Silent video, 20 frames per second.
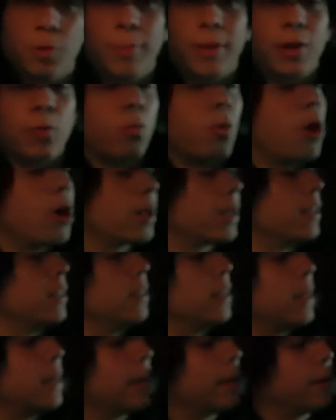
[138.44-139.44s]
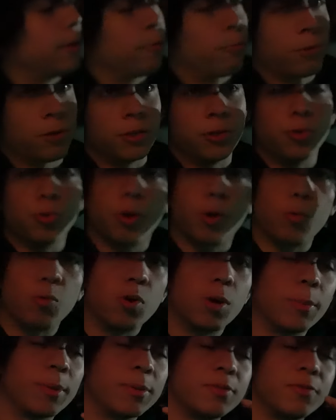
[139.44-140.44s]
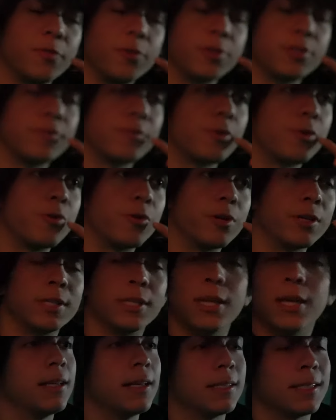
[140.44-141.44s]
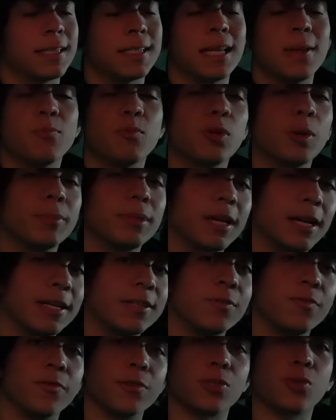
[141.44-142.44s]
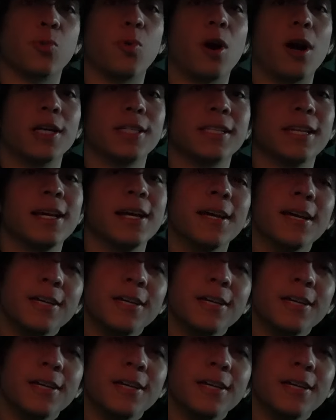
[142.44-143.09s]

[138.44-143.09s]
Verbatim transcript: we're about to walk in there. We're gonna do our warm-ups first, of course. It's the same warm-up that I do for squats.